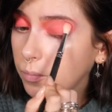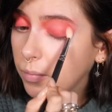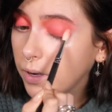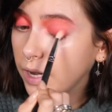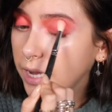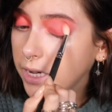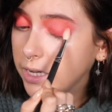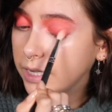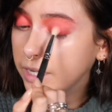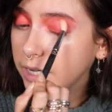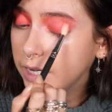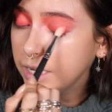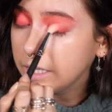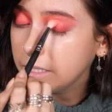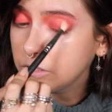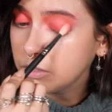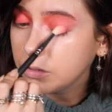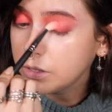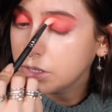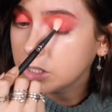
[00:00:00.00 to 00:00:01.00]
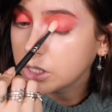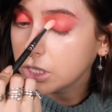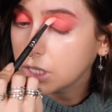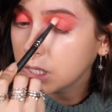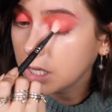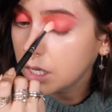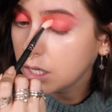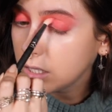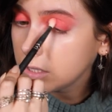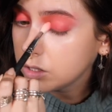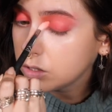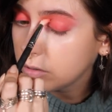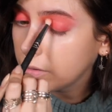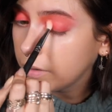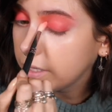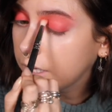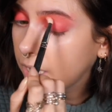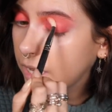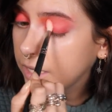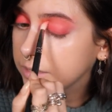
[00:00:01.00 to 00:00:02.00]
blended into each other so
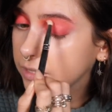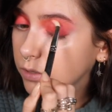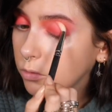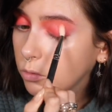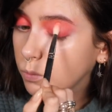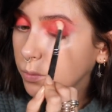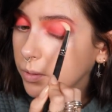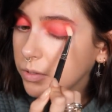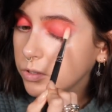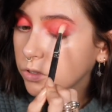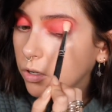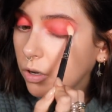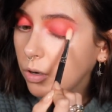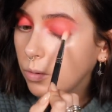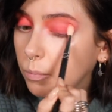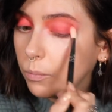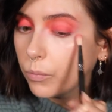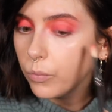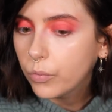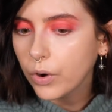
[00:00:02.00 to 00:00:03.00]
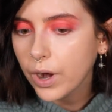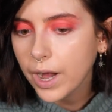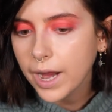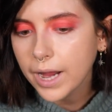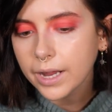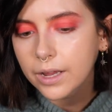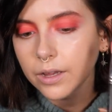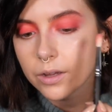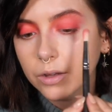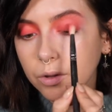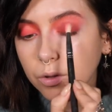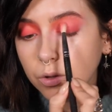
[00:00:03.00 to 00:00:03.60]
it has an almost ombre